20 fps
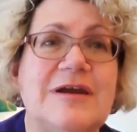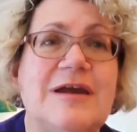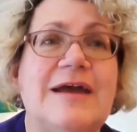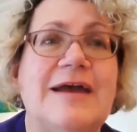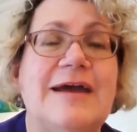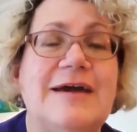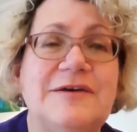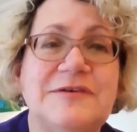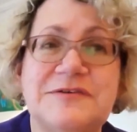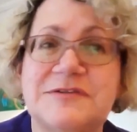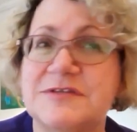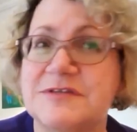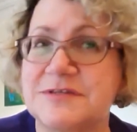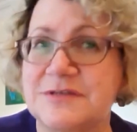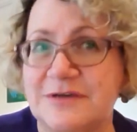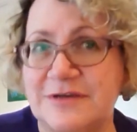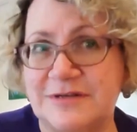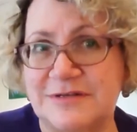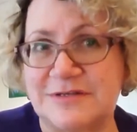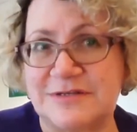house
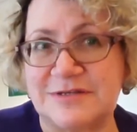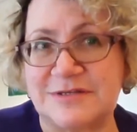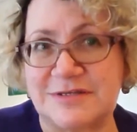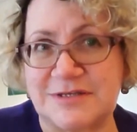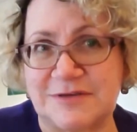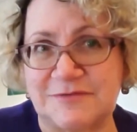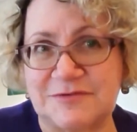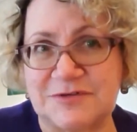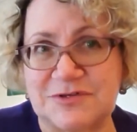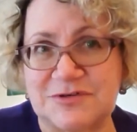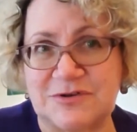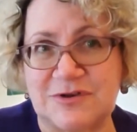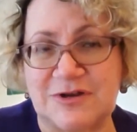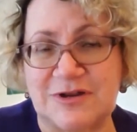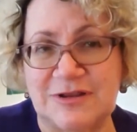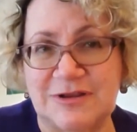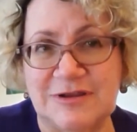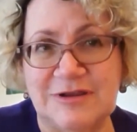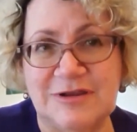designs in South Australia,